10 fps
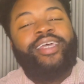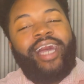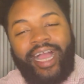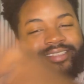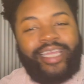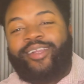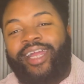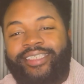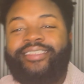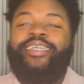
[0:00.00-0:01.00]
I
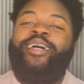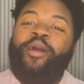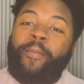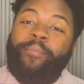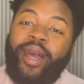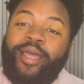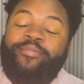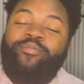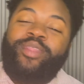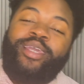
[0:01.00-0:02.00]
digress. But
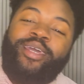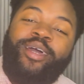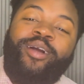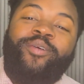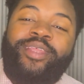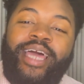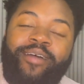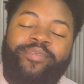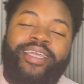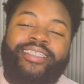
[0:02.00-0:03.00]
with
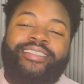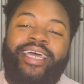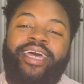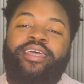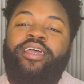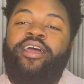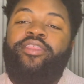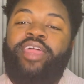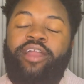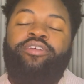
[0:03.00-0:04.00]
that being said,
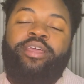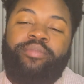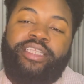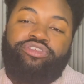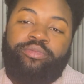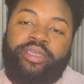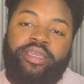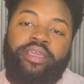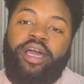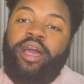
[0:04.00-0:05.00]
that really means for
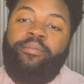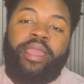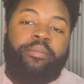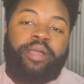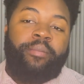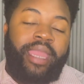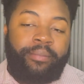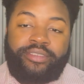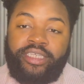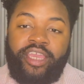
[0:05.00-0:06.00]
me, I'm
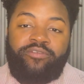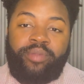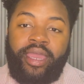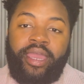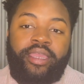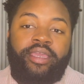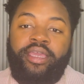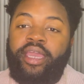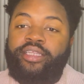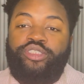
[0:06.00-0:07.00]
able to give back
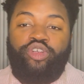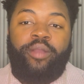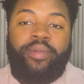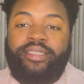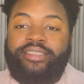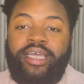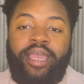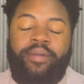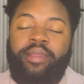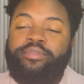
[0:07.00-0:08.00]
enjoy my
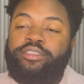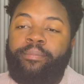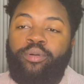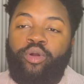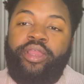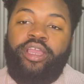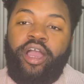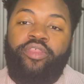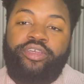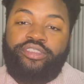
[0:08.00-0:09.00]
time, and I'm supporting
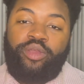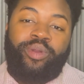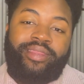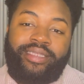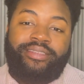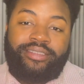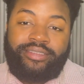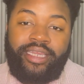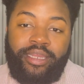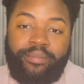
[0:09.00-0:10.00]
others in a way that's
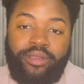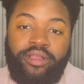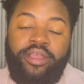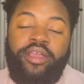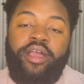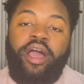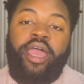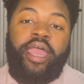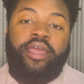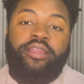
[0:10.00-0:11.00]
sustainable.
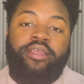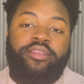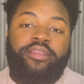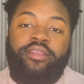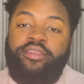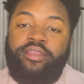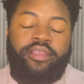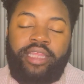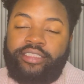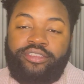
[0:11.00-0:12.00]
And
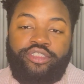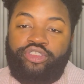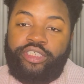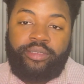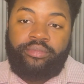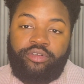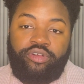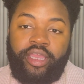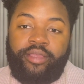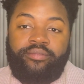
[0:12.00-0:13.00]
that's the dream,
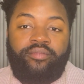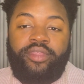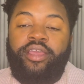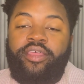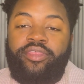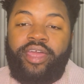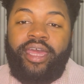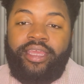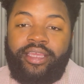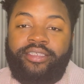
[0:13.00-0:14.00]
right?
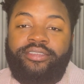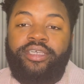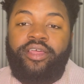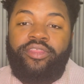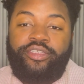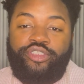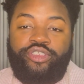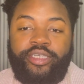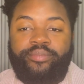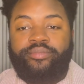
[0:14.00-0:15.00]
That is the
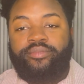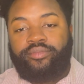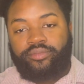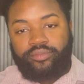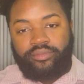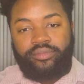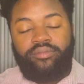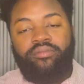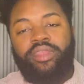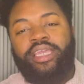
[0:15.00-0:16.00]
dream.
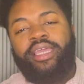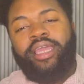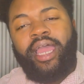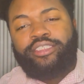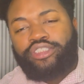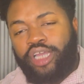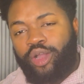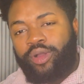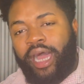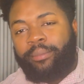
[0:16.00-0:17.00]
And
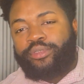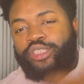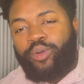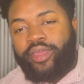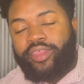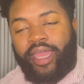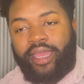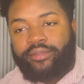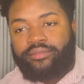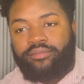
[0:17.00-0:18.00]
so I'm doing
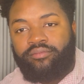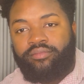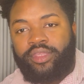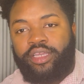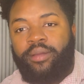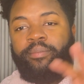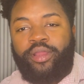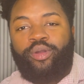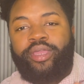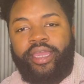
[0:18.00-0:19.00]
that, but
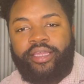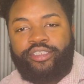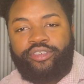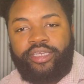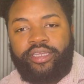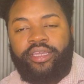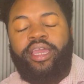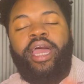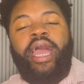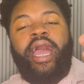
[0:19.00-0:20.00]
okay, Tariq,
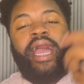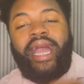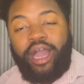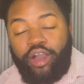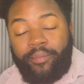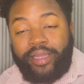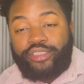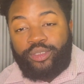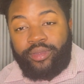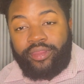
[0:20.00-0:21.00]
how am I
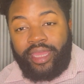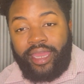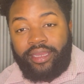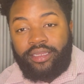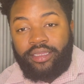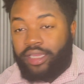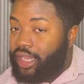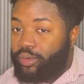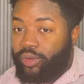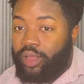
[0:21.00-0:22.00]
doing that?
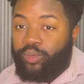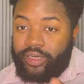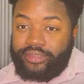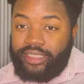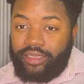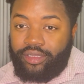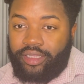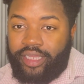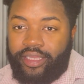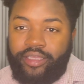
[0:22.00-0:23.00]
And well, what does that look
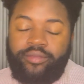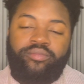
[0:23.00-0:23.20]
like?